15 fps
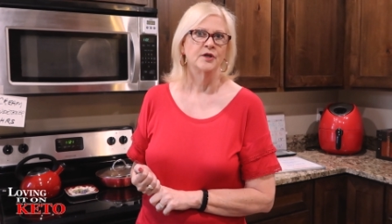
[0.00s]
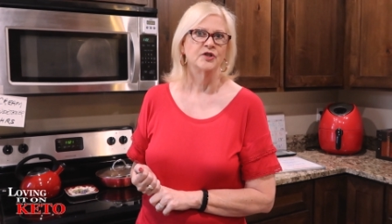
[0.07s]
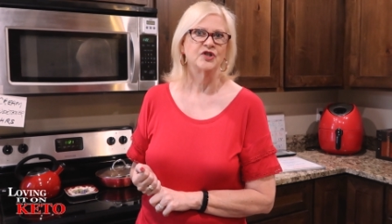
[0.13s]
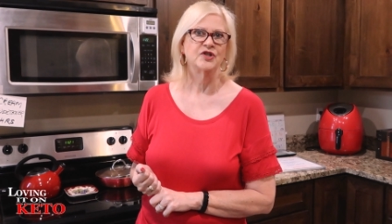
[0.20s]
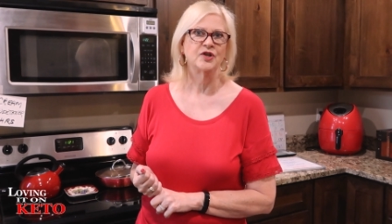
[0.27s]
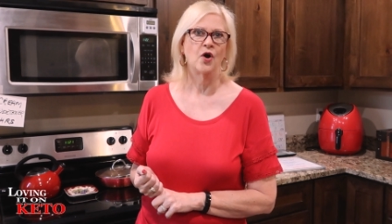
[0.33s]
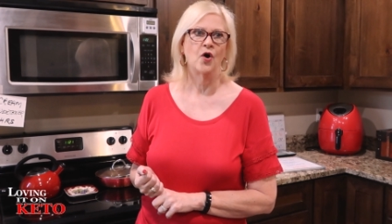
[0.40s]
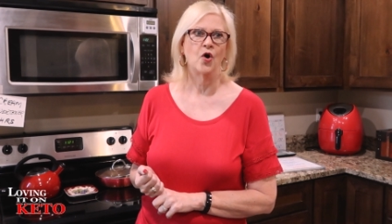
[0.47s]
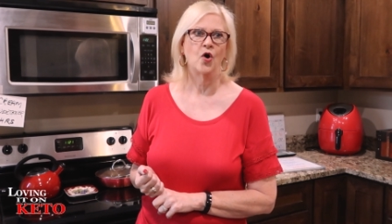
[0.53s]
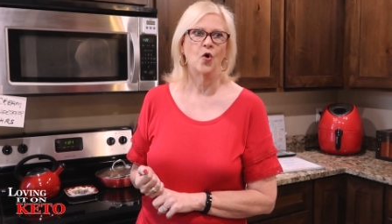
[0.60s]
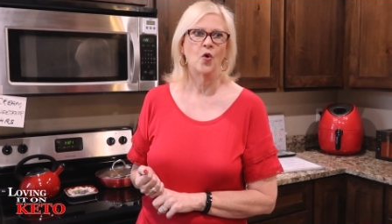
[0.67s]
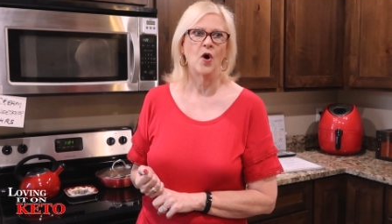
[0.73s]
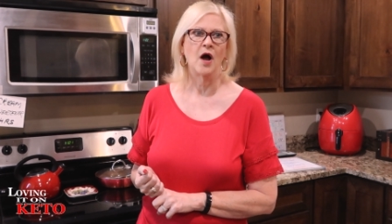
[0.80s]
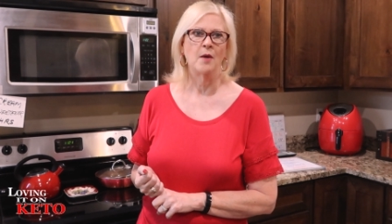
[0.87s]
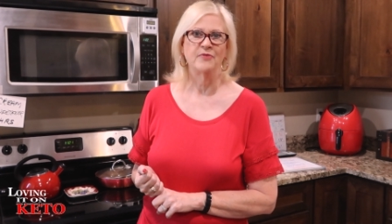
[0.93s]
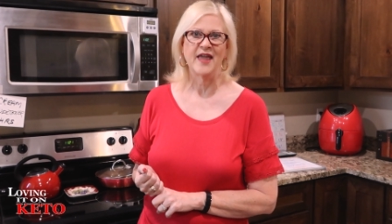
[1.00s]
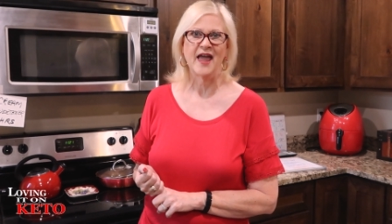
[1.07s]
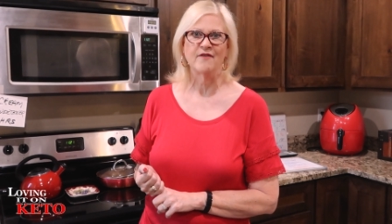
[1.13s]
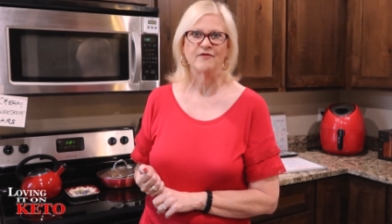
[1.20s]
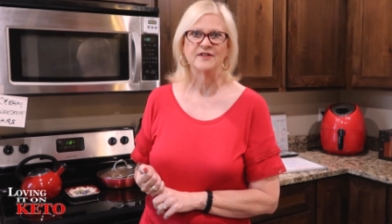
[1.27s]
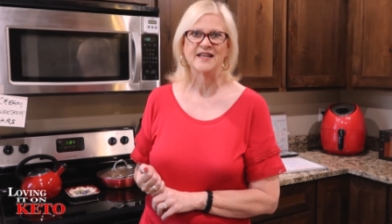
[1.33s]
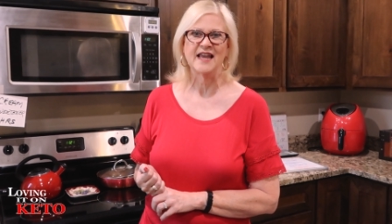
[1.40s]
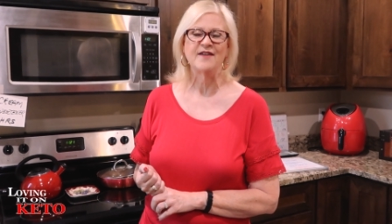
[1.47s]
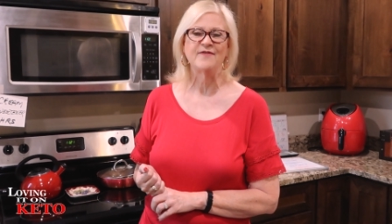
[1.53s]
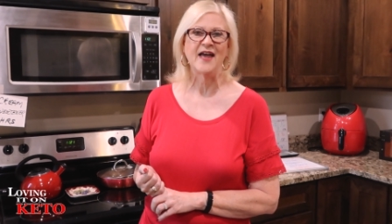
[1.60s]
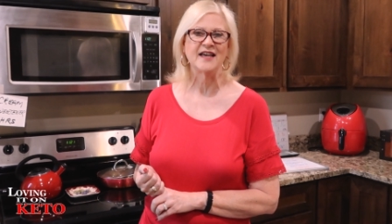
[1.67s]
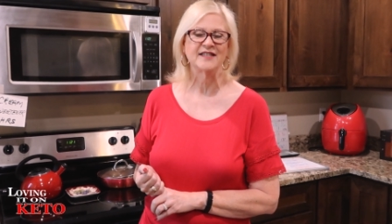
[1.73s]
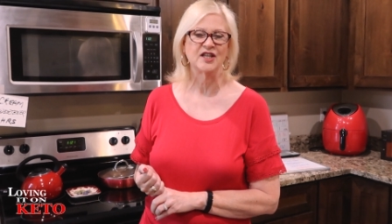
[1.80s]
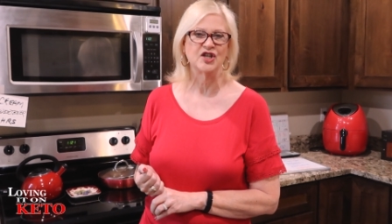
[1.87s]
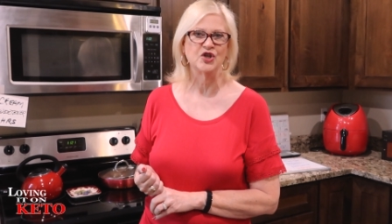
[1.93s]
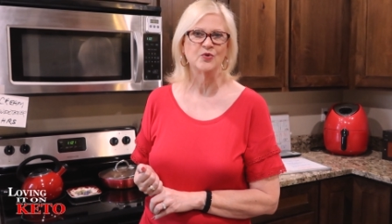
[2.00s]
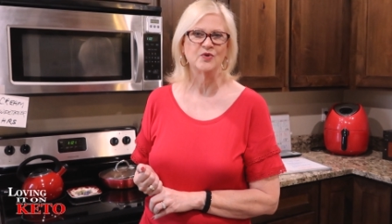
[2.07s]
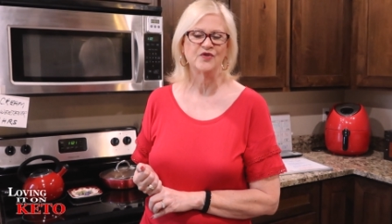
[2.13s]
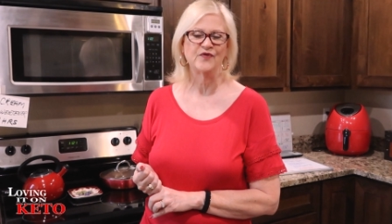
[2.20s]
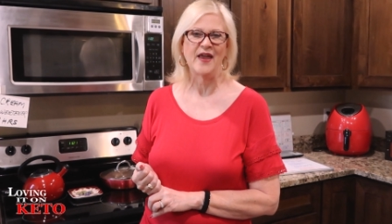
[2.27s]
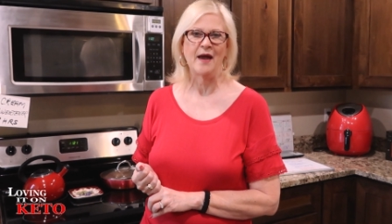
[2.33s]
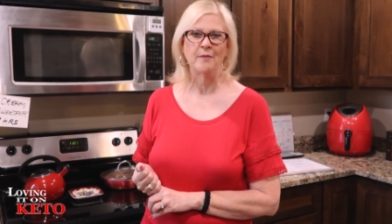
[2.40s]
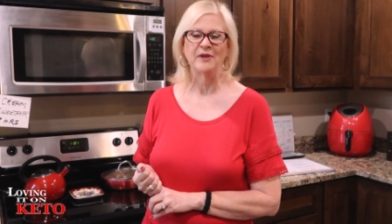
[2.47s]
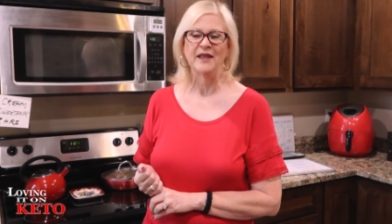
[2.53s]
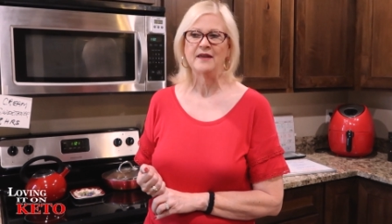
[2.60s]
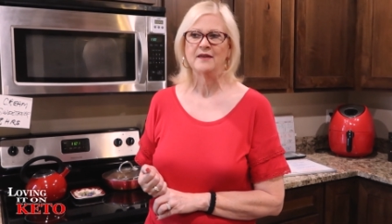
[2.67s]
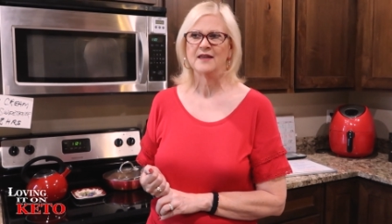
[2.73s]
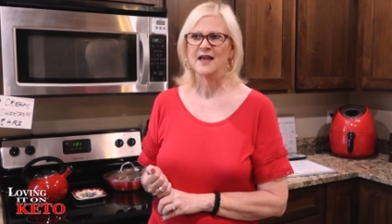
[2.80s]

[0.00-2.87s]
So um, they have, Dave has a huge family.